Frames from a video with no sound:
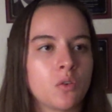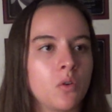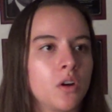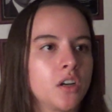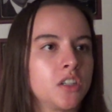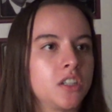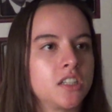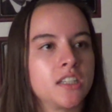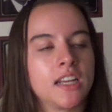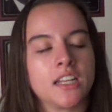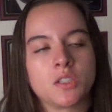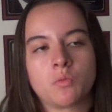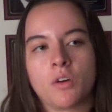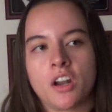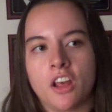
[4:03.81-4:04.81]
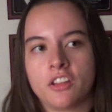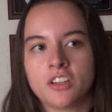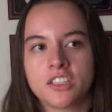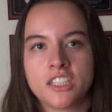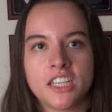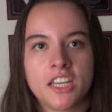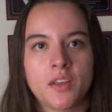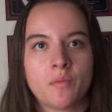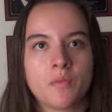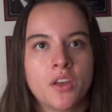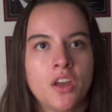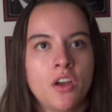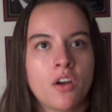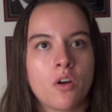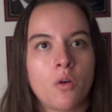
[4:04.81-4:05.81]
or just against one other
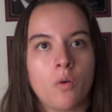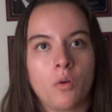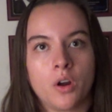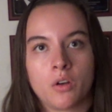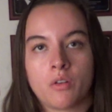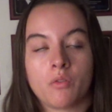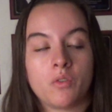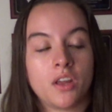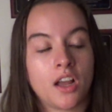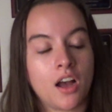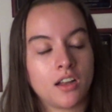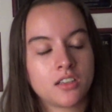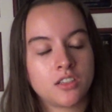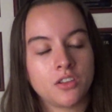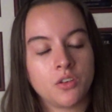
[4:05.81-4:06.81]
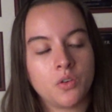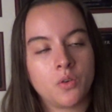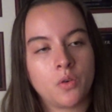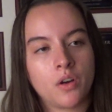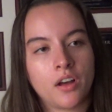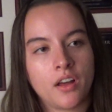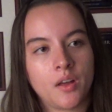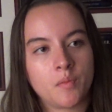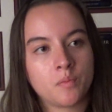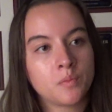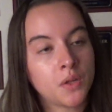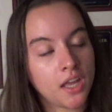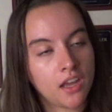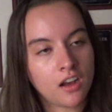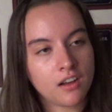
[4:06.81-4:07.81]
team, or when we got to
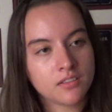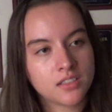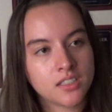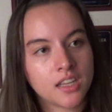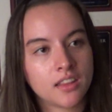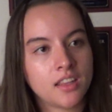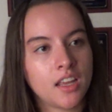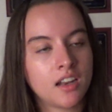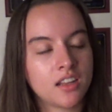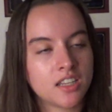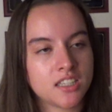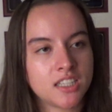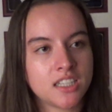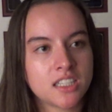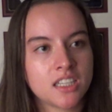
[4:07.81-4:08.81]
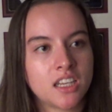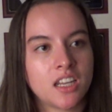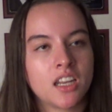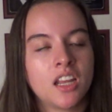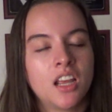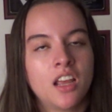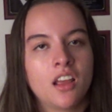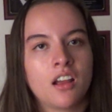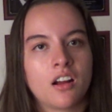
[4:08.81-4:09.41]
playoffs at the end of the season,